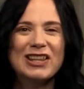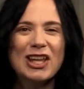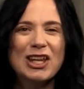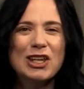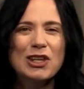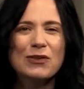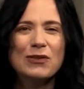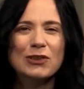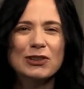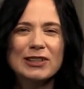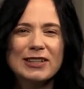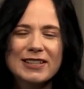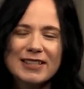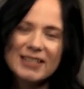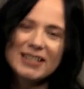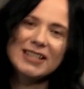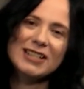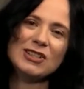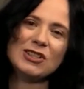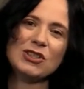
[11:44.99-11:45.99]
Thank you for
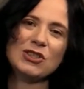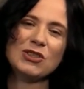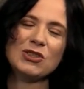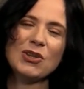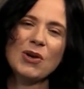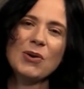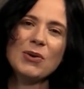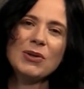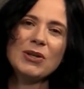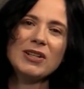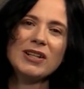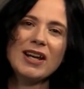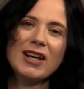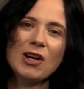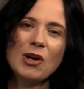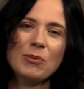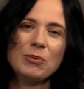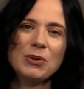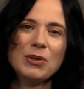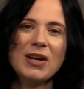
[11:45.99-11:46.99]
listening. So good.
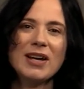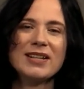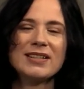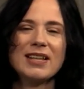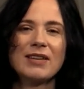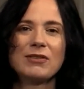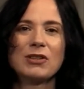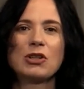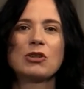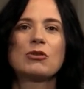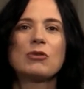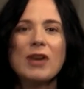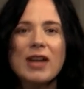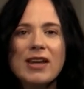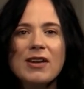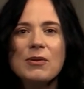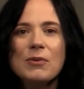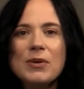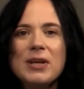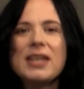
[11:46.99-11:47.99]
I hope you guys have a
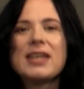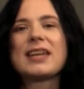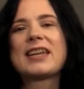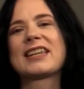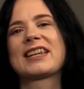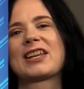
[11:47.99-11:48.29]
great week,